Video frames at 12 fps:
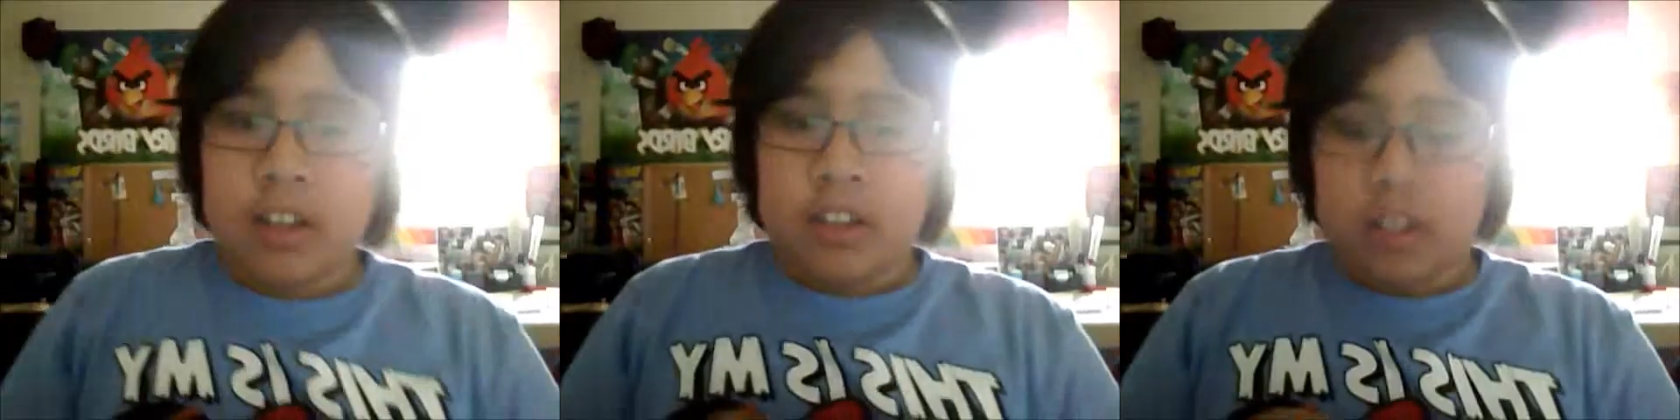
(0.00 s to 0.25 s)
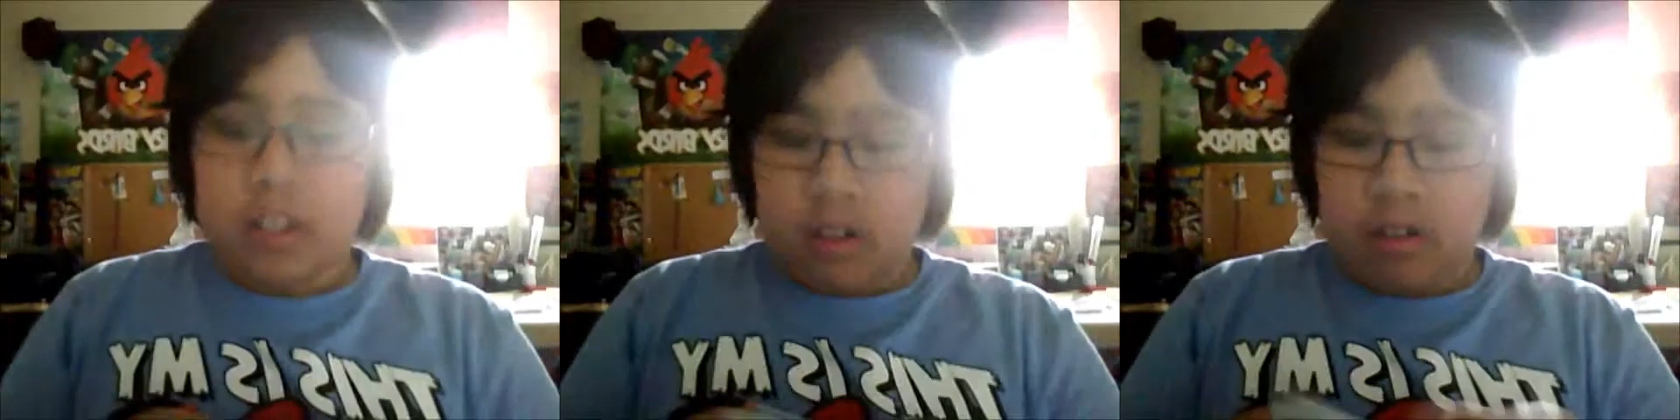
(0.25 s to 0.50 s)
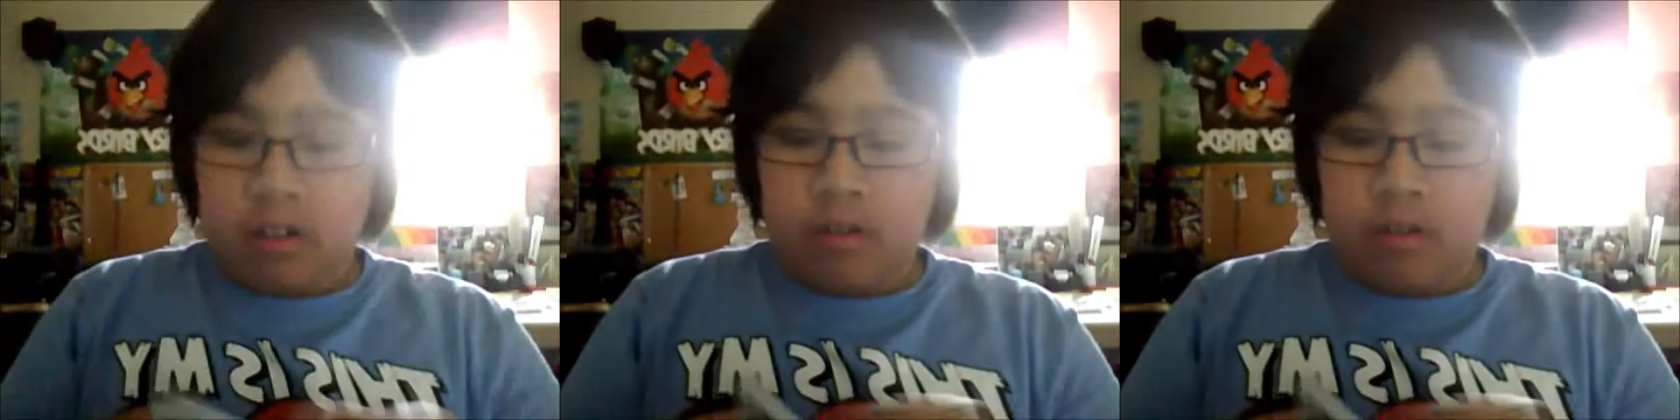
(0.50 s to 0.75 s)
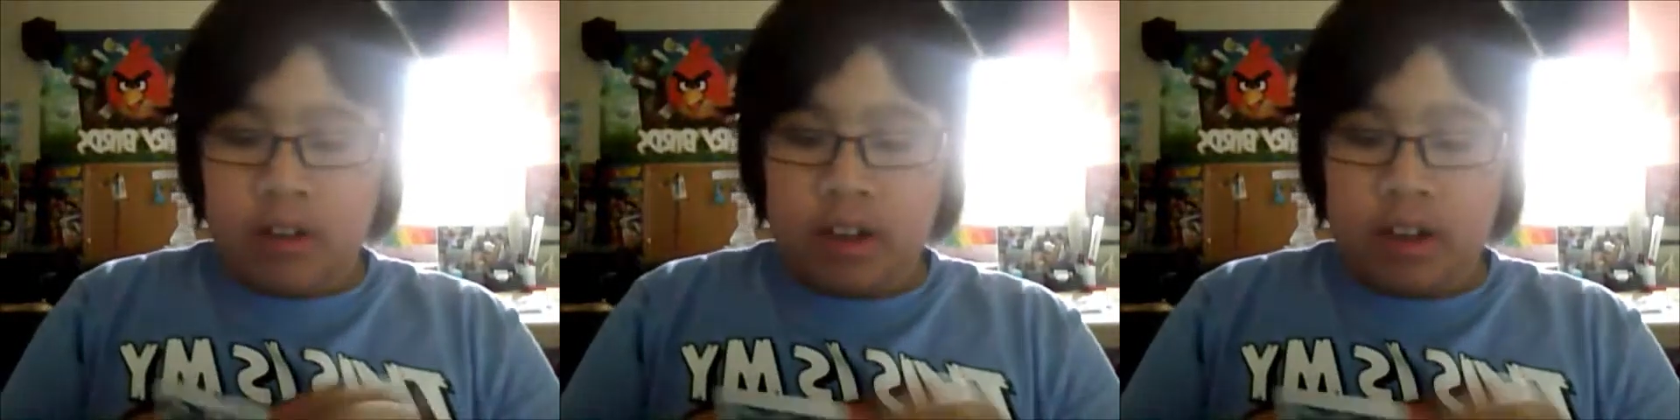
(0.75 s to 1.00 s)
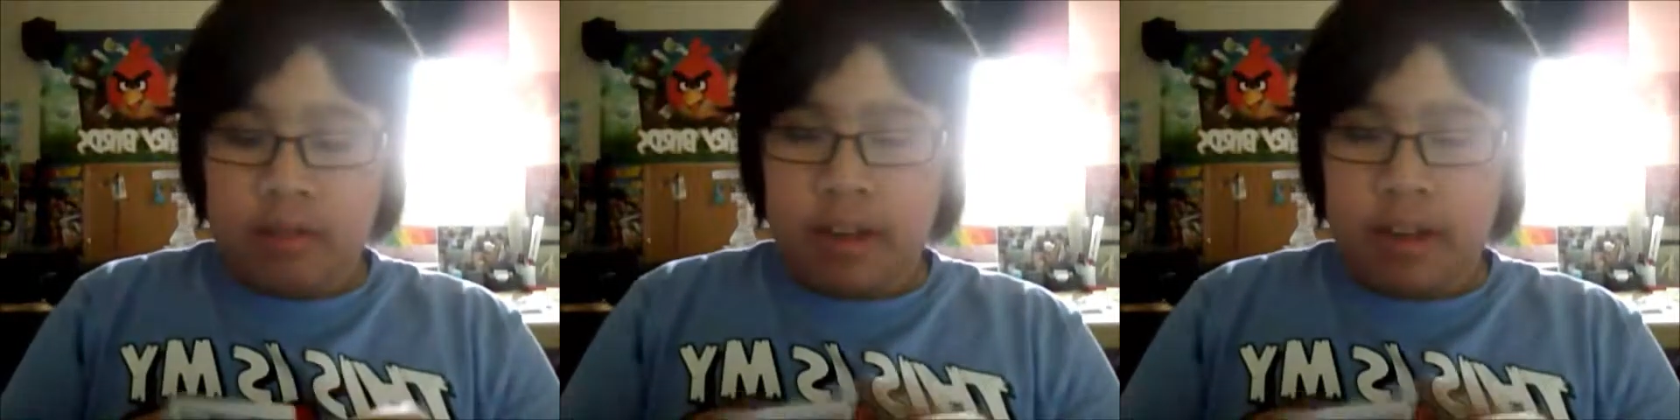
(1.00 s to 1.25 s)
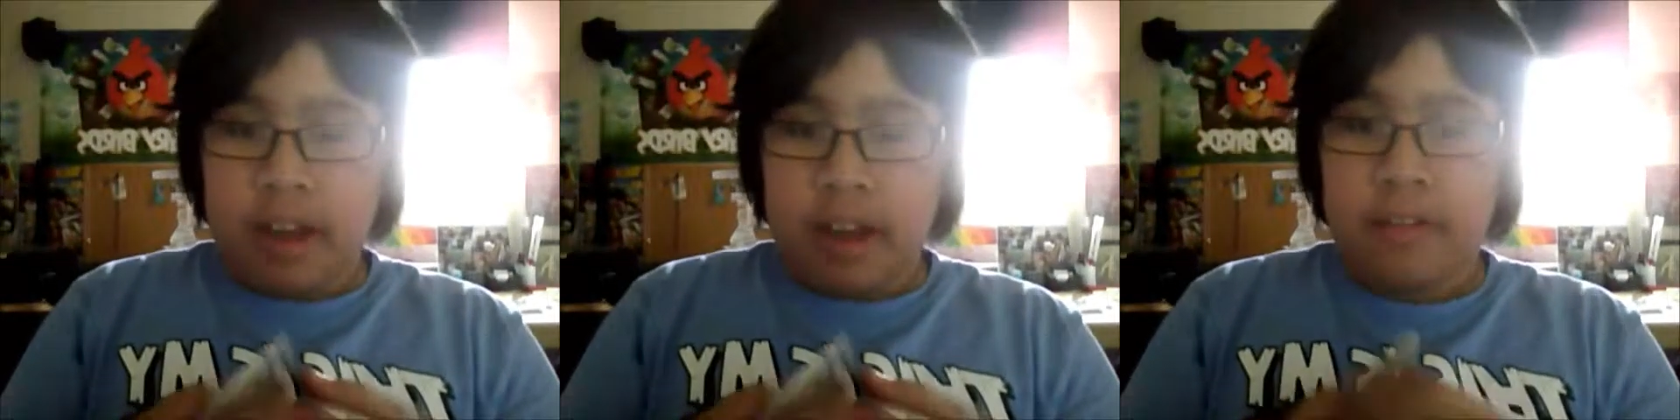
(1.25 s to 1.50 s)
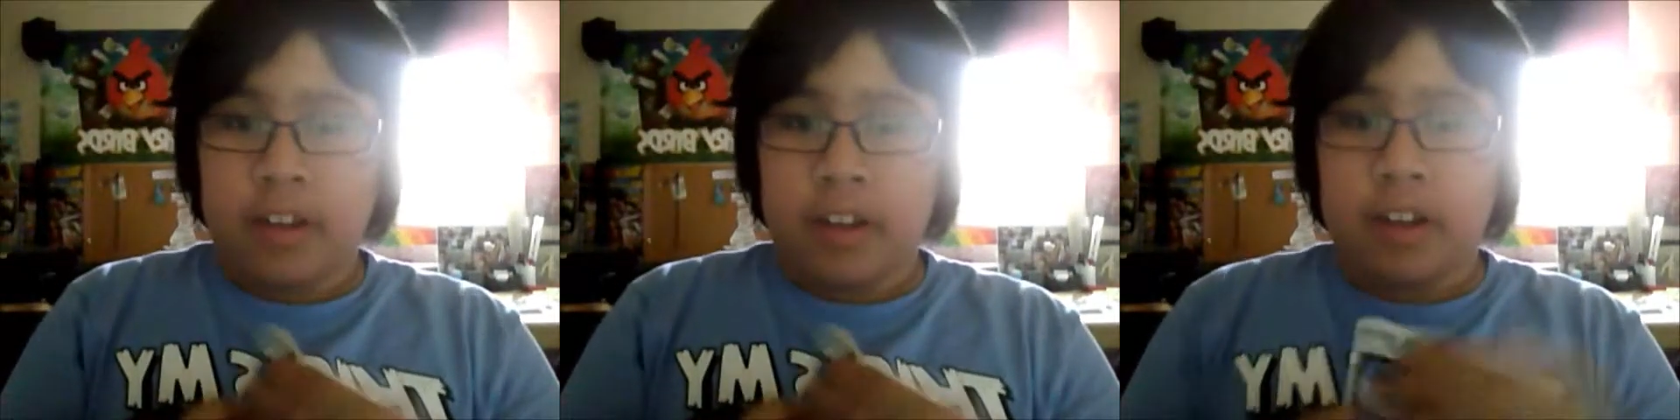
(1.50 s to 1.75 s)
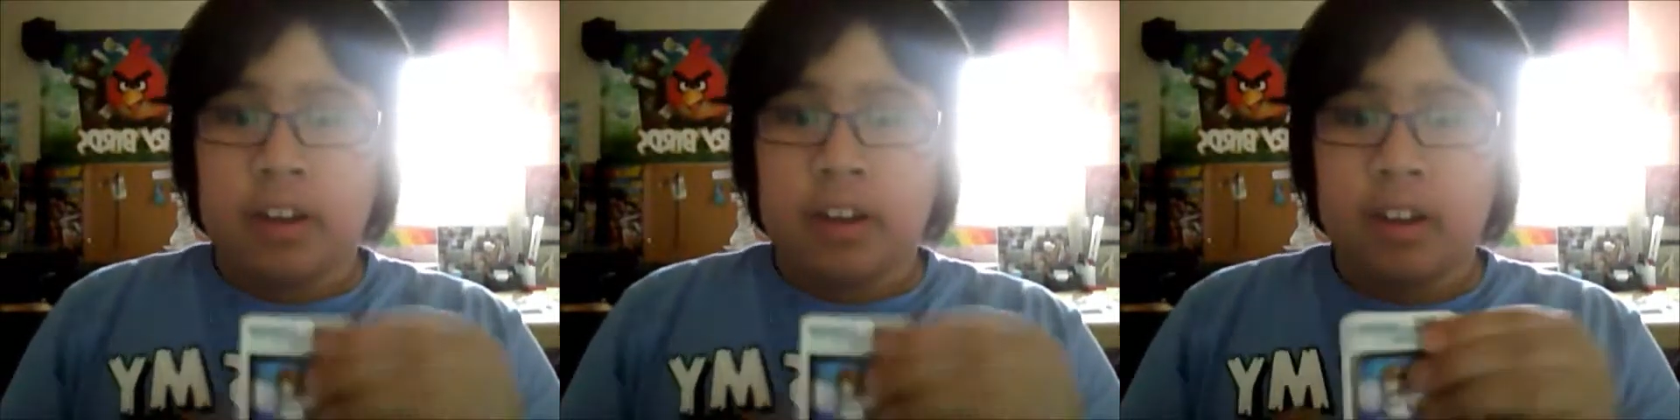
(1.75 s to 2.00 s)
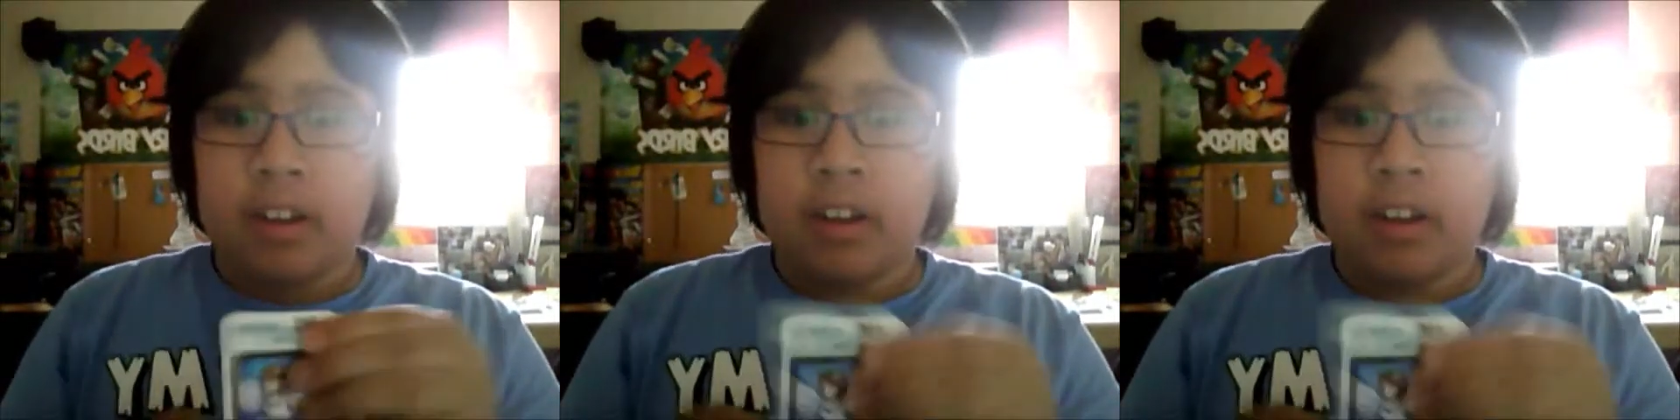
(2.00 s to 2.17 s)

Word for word: So we have here,